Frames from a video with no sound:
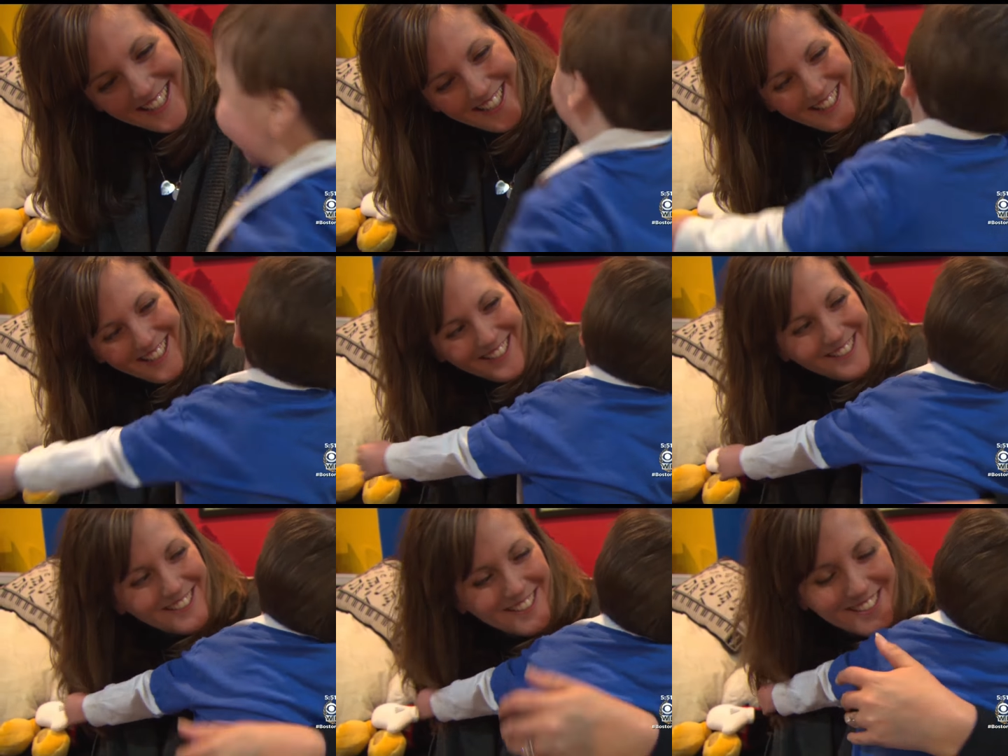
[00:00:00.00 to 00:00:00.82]
year old
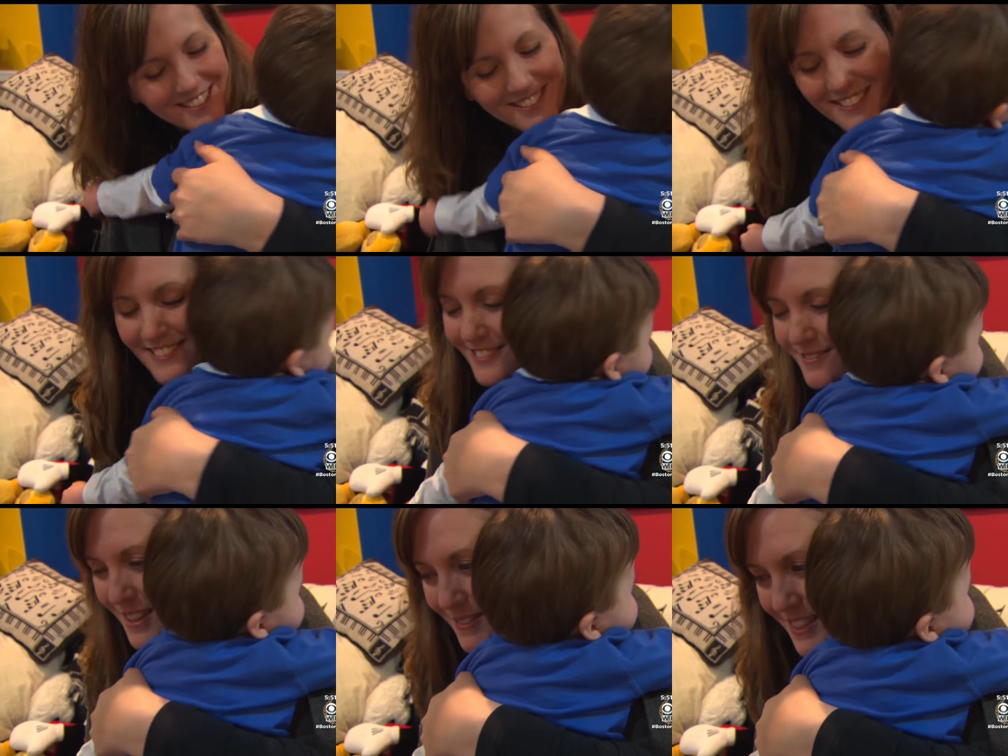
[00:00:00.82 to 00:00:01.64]
Jack Middlemiss
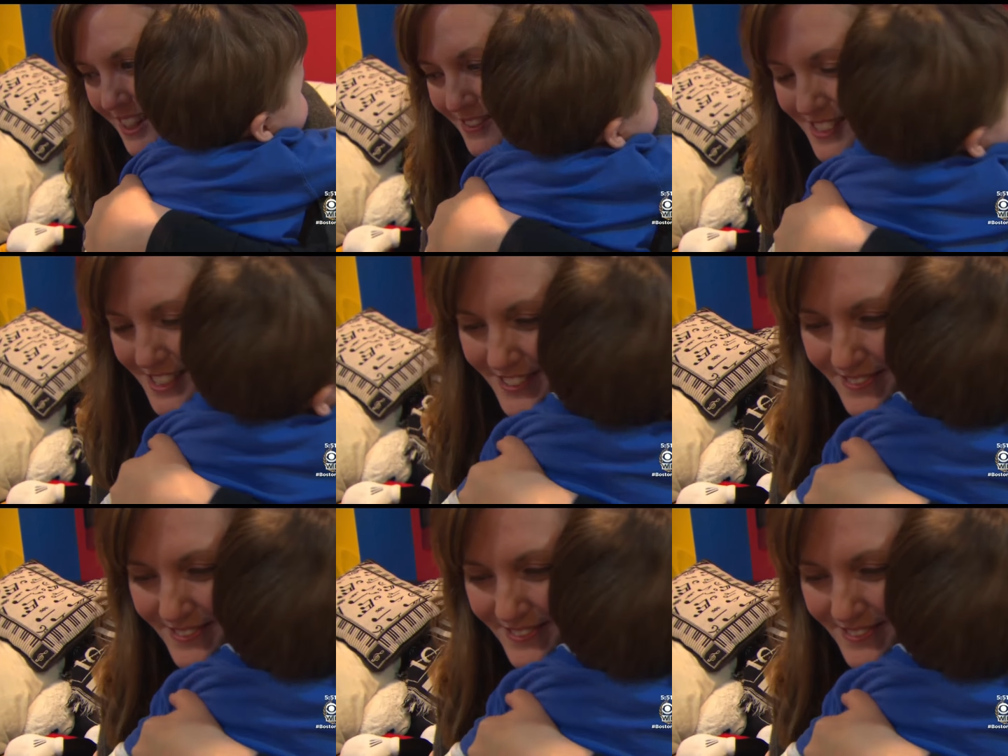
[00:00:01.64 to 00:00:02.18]
is the heart of his